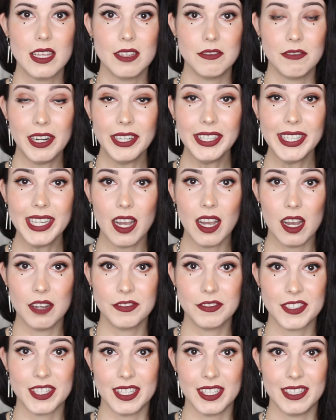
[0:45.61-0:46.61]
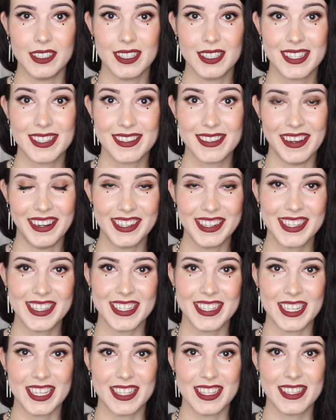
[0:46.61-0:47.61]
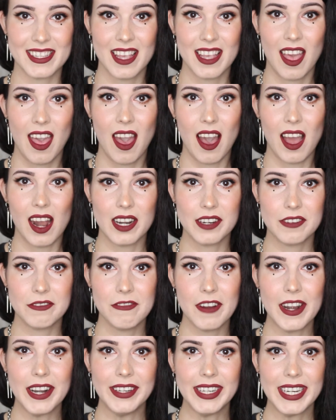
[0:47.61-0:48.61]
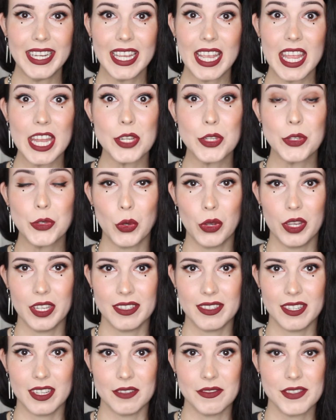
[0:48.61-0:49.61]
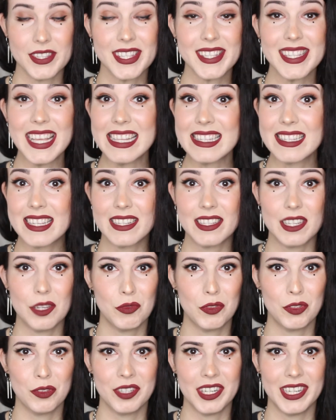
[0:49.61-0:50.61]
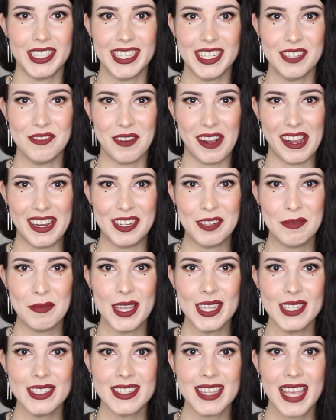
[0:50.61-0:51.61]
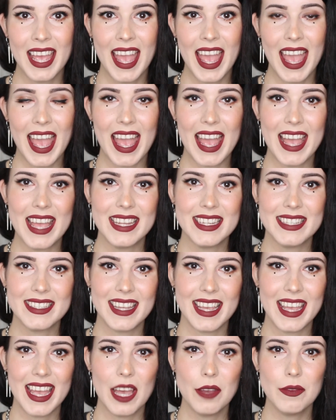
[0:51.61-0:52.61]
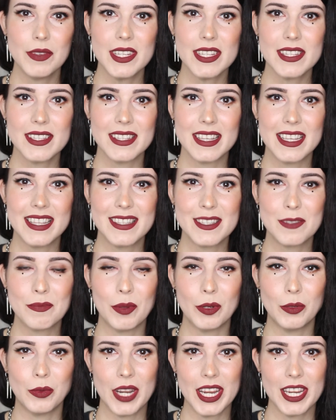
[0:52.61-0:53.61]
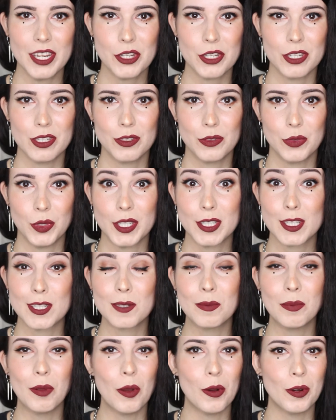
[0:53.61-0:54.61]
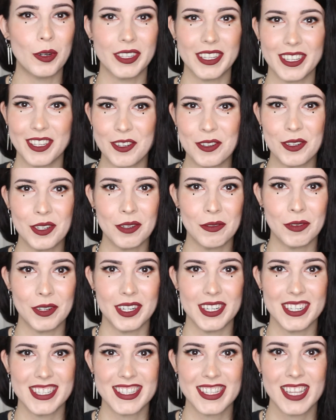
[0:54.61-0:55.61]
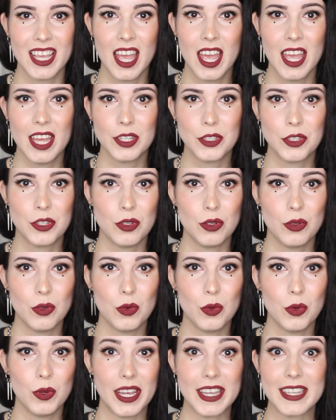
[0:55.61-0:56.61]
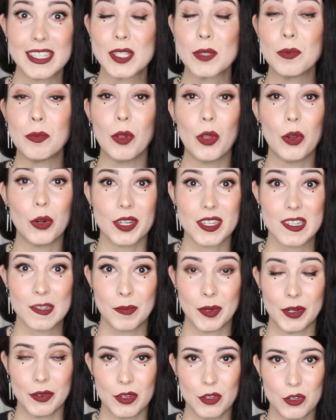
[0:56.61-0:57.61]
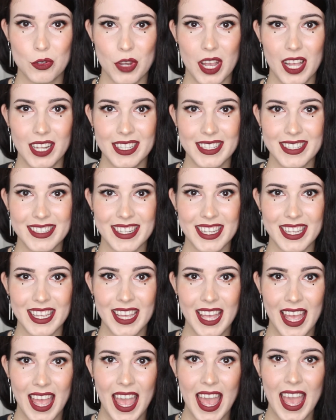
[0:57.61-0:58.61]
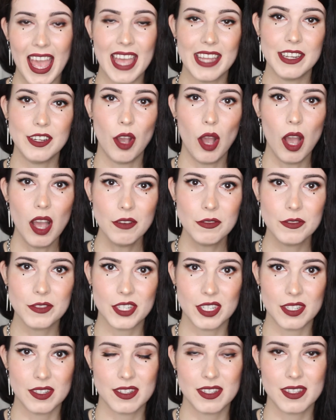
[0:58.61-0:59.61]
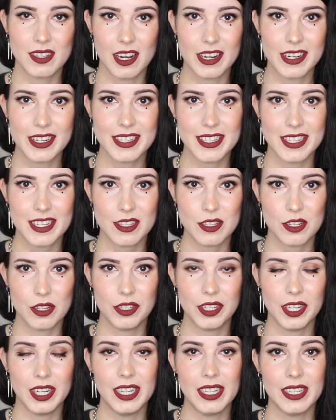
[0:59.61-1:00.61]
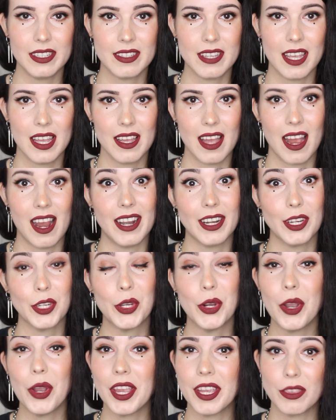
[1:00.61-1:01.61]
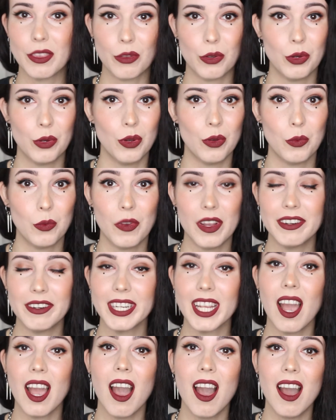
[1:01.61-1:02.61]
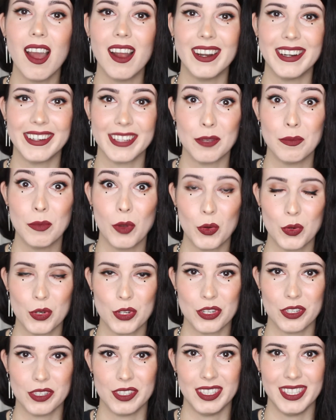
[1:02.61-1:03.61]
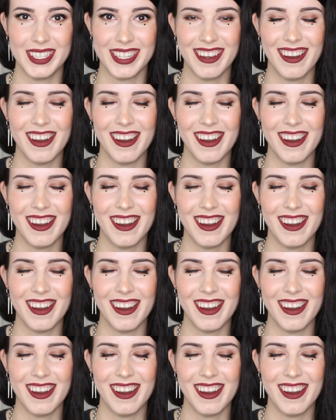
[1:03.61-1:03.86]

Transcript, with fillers: Very often, starseeds are very intuitive, sensitive to their environment, and they have this inspiration to explore the universe, to explore spirituality, and often starseeds on Earth are going through very hard, emotionally